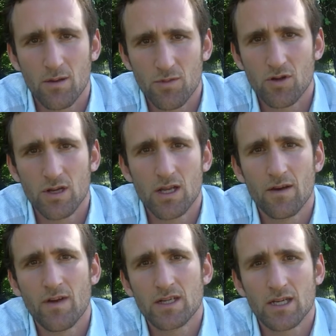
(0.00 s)
community
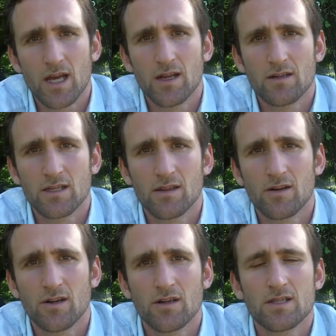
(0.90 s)
of educators and
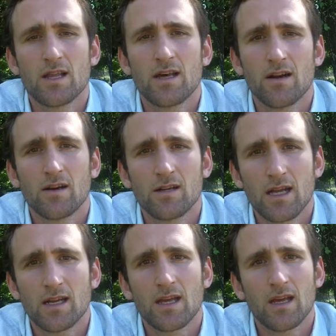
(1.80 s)
learners that are
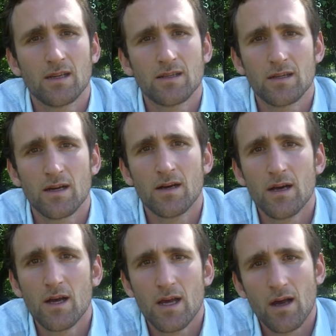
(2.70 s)
dedicated to
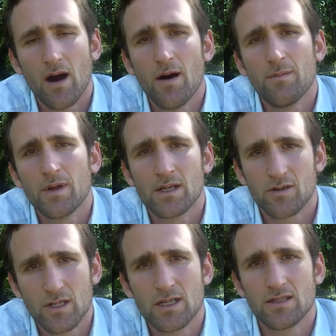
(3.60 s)

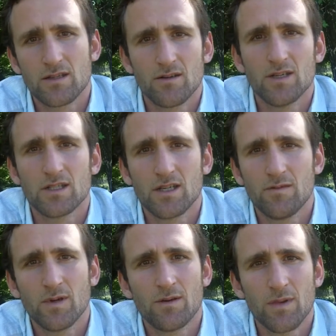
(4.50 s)
increasing student
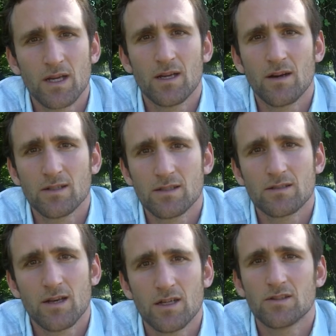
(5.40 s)
achievement and making our
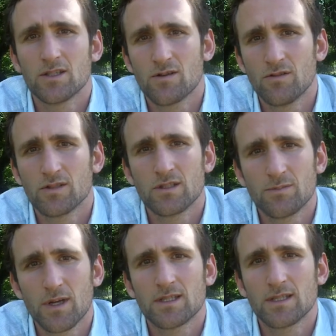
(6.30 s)
country schools as
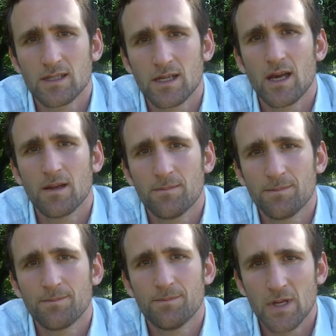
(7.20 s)
best as they can
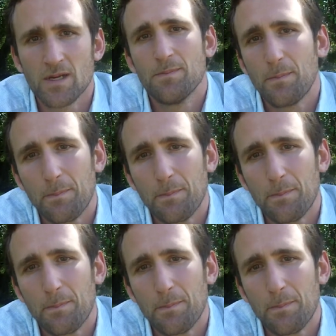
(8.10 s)
be.